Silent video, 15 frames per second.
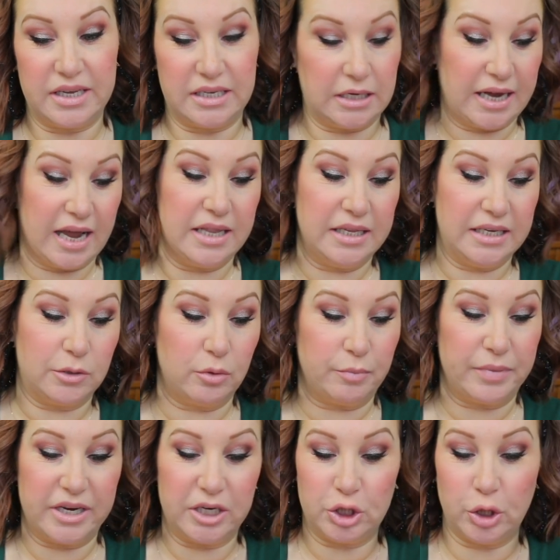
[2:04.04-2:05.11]
this. Again, this would
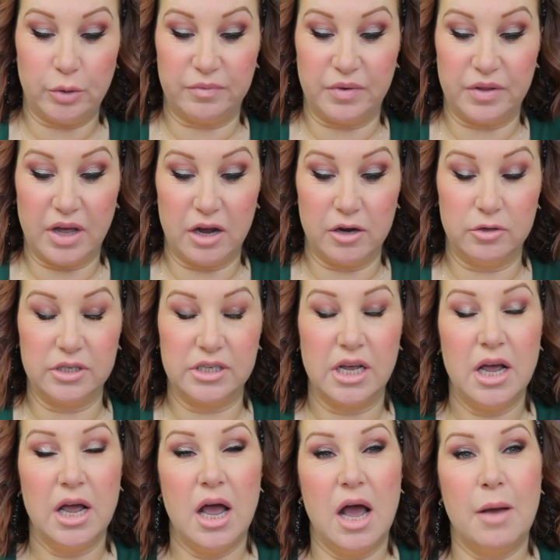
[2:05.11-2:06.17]
be a dupe for those.
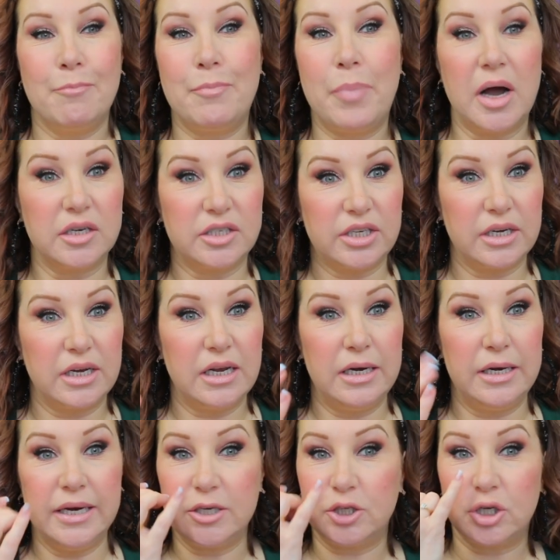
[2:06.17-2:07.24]
But
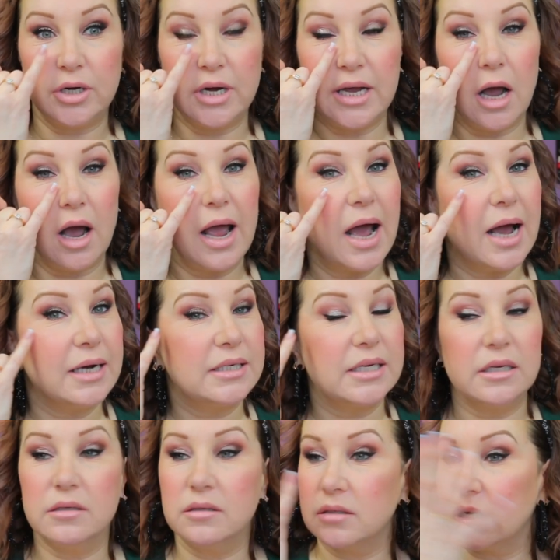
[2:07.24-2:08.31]
literally, I had
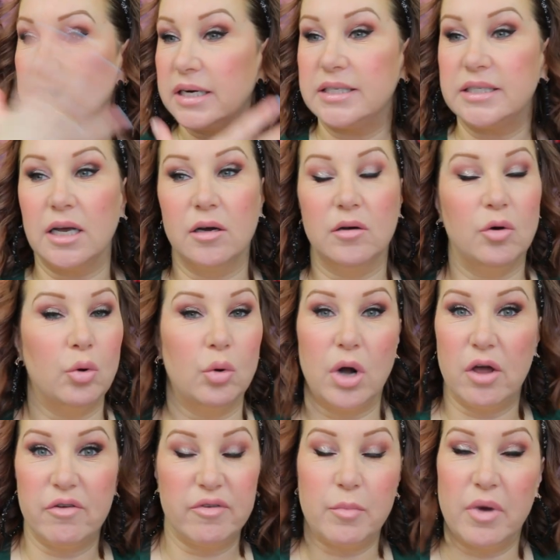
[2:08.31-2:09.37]
glitter all
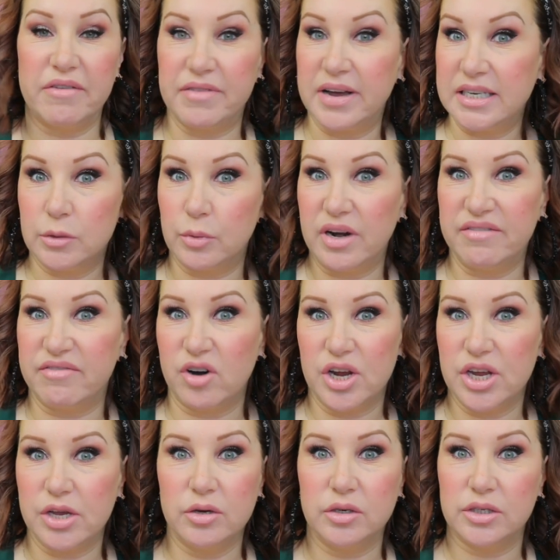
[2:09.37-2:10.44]
over my face whenever I
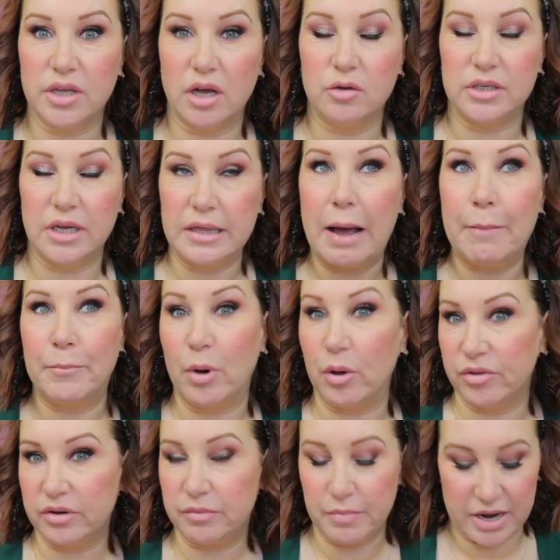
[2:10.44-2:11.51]
used those, and that
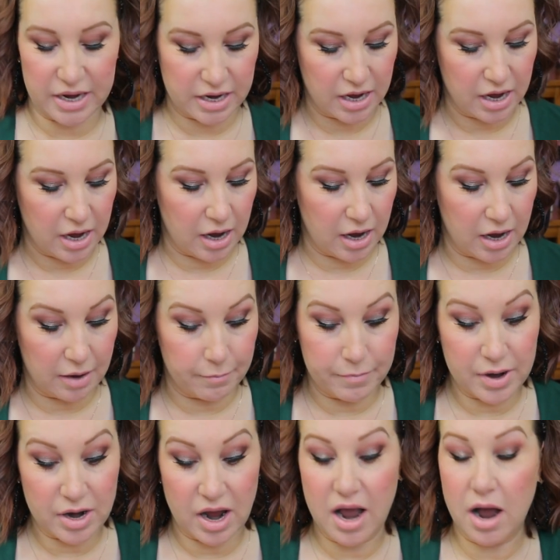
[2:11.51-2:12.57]
bothered me.
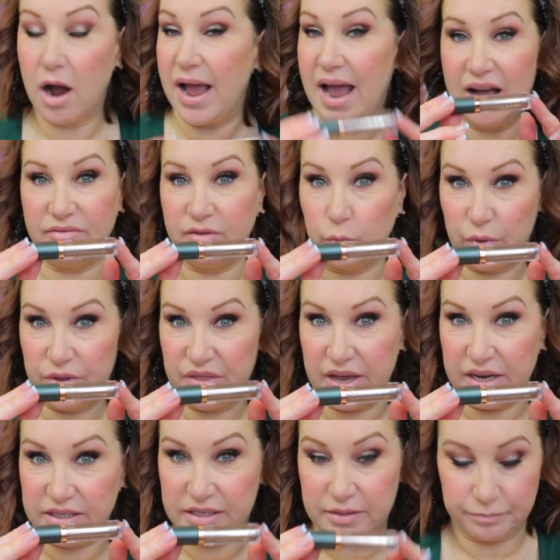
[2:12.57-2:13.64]
But I haven't with
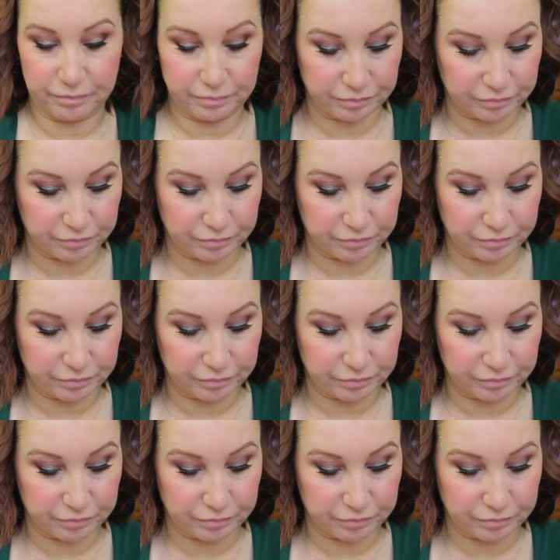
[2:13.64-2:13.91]
this.